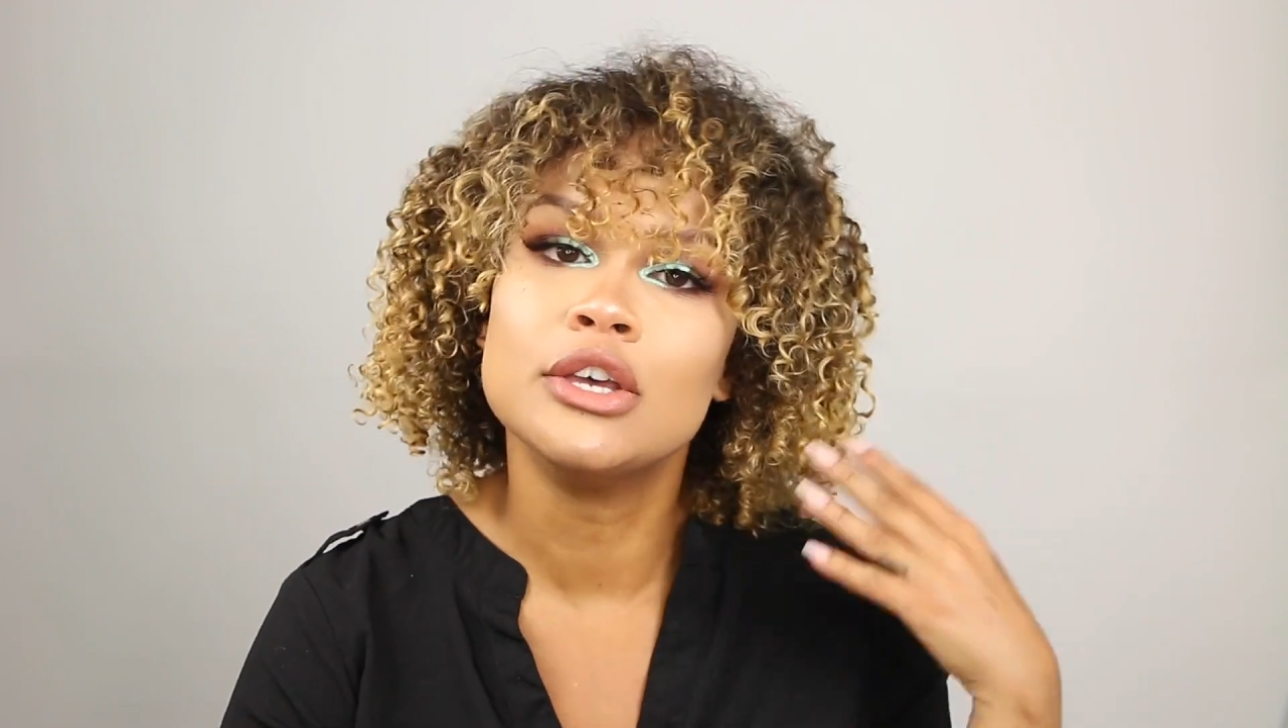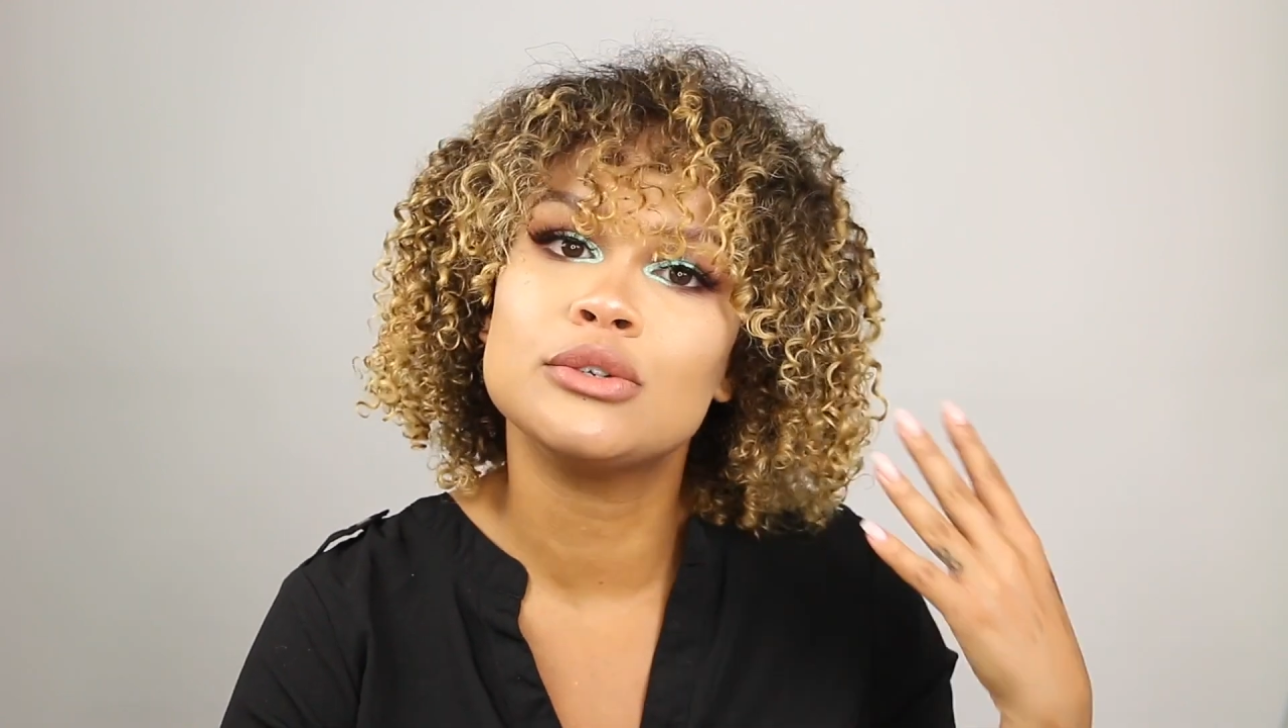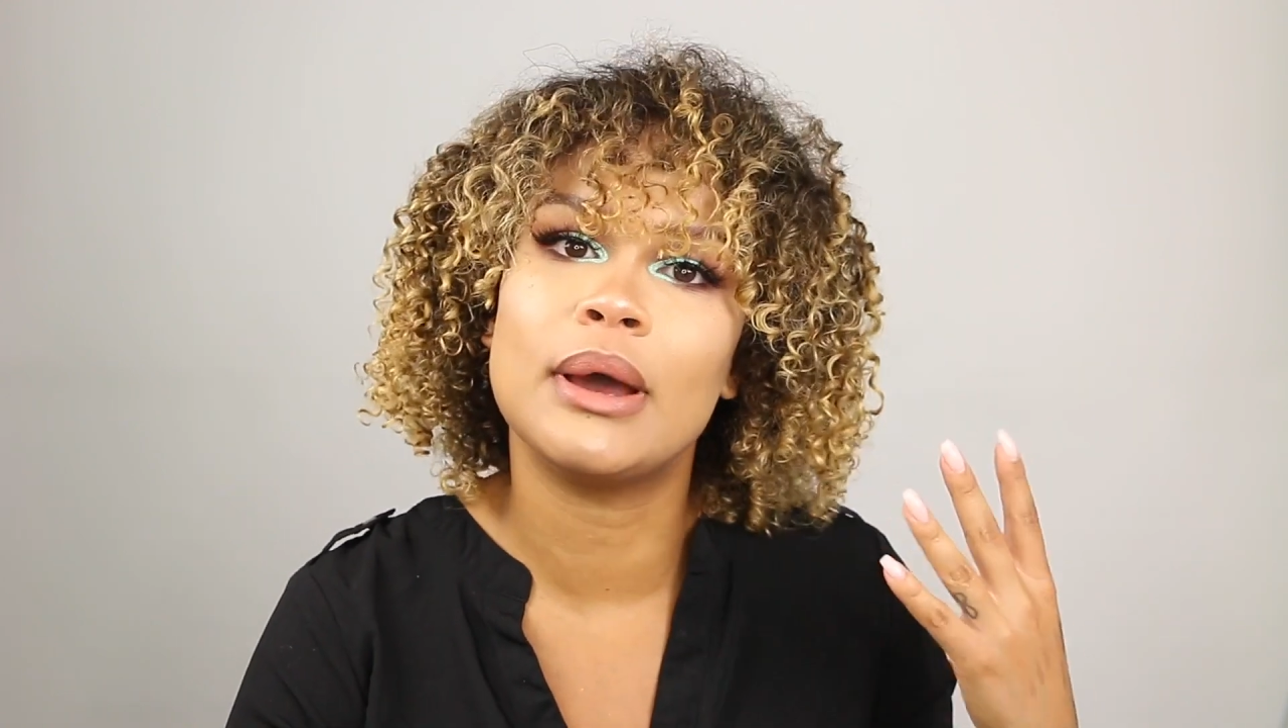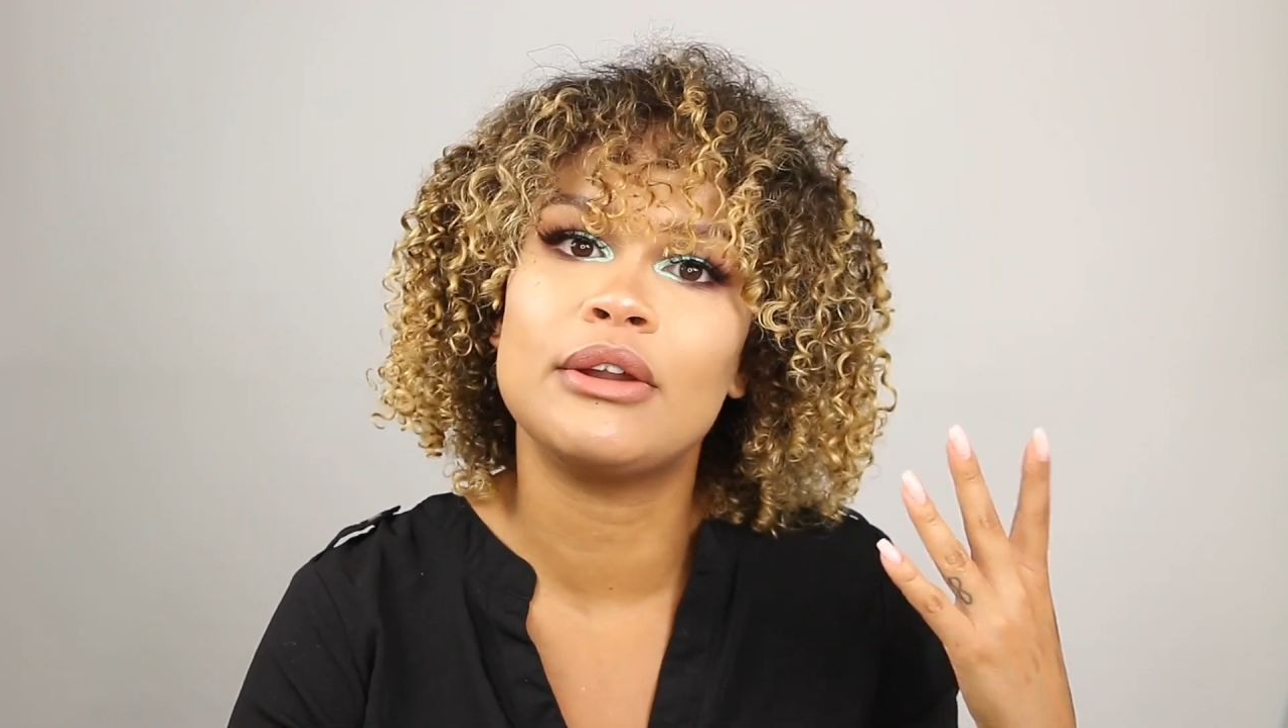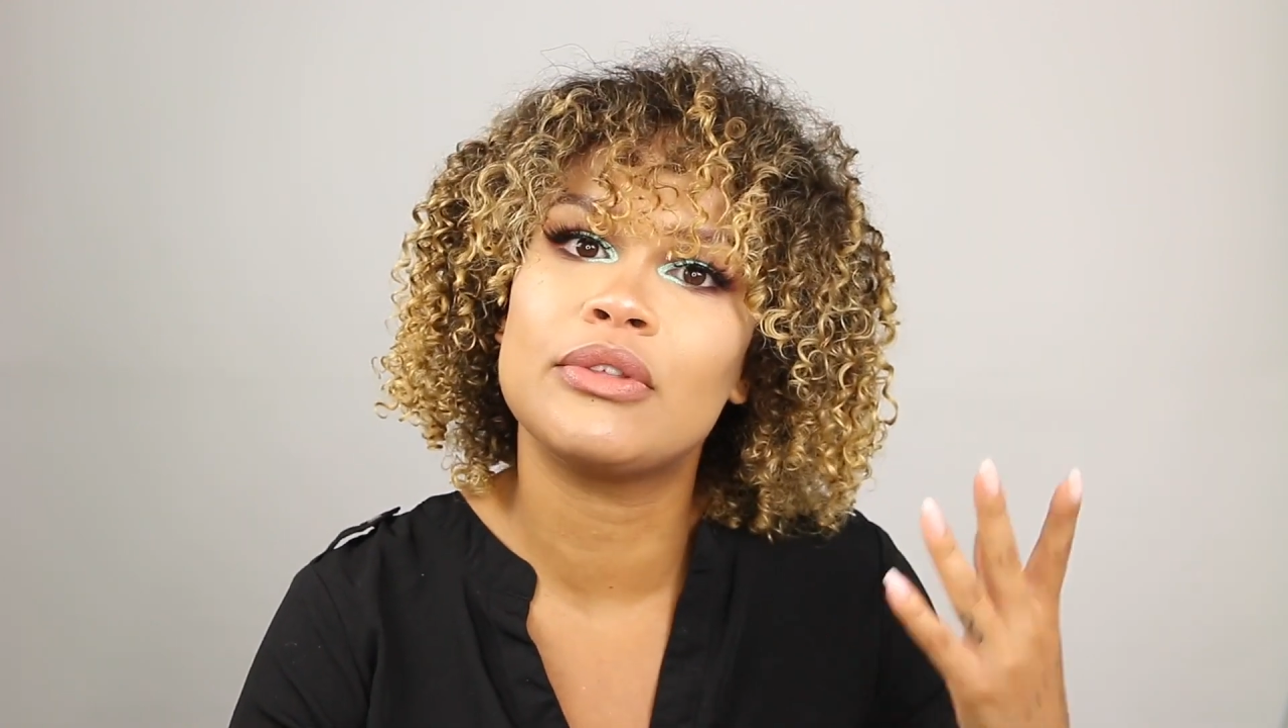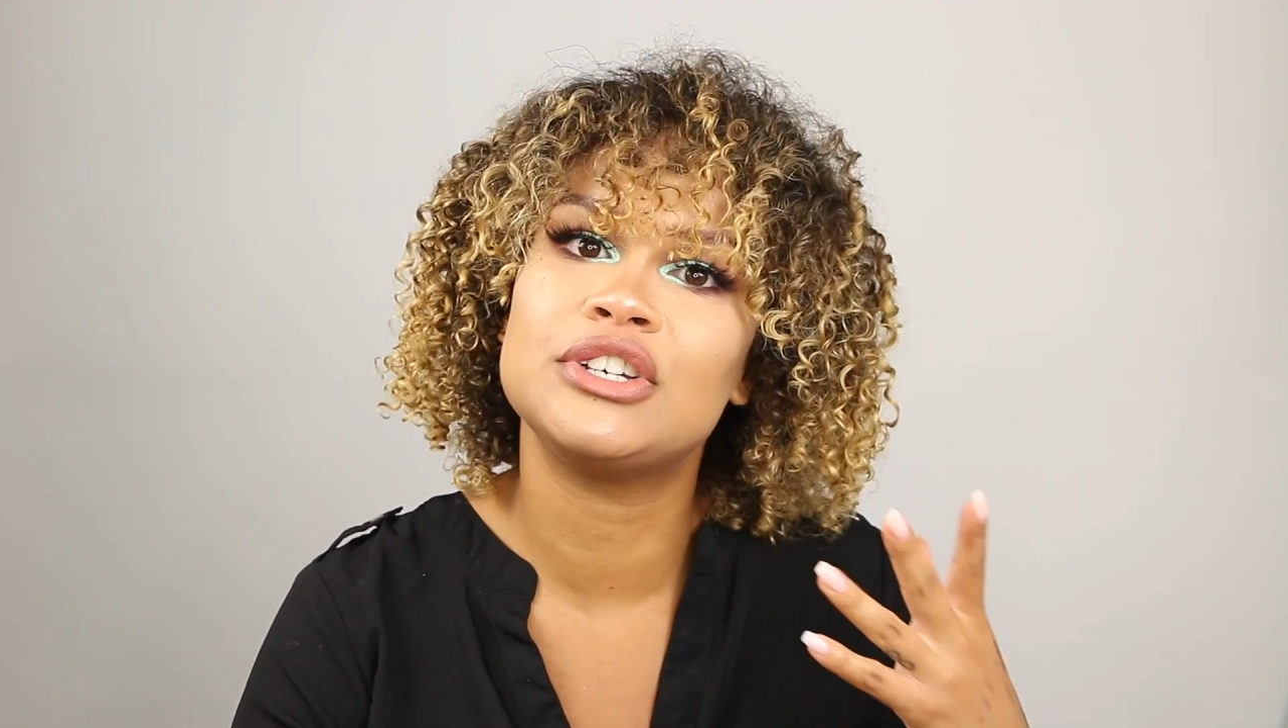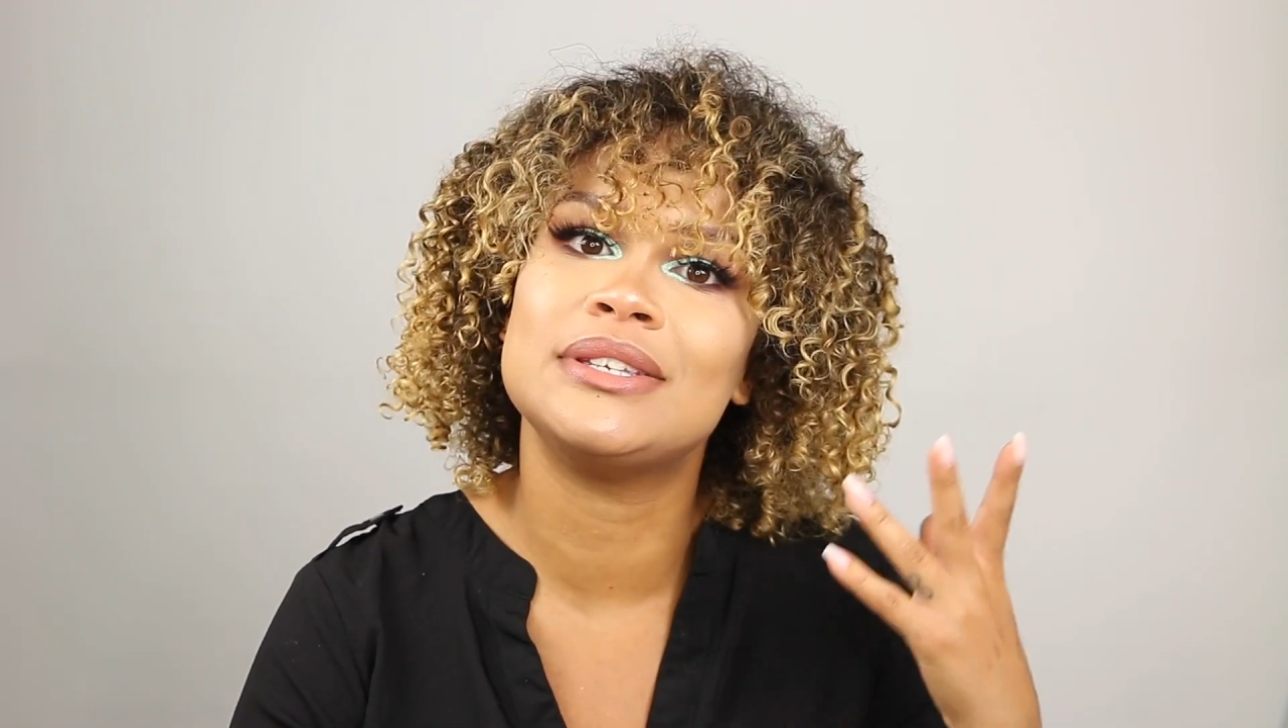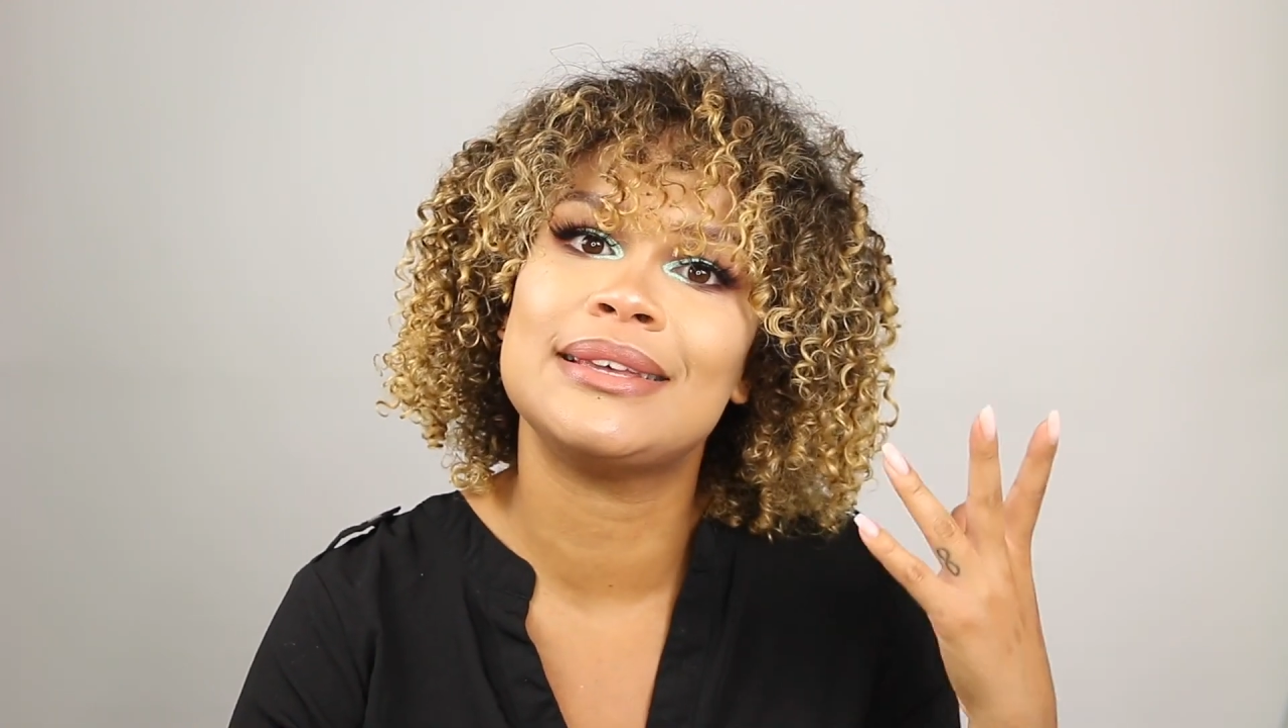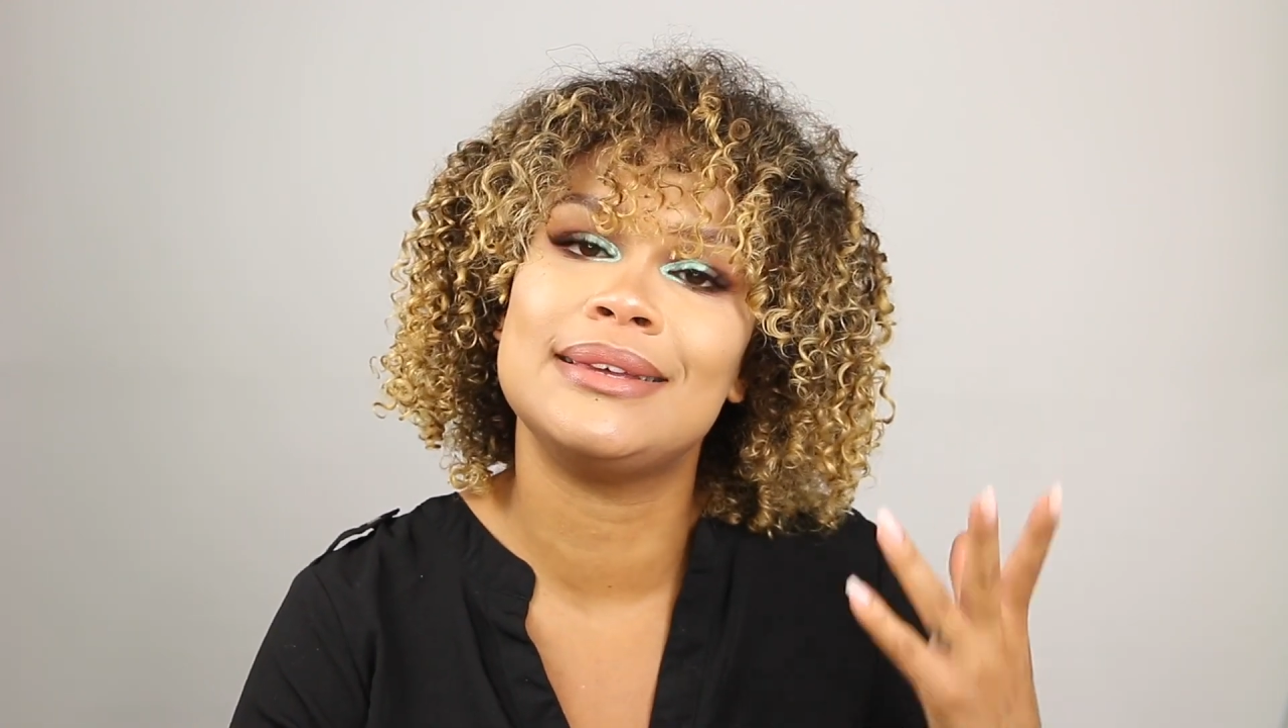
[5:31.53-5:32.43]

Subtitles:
So I know that she's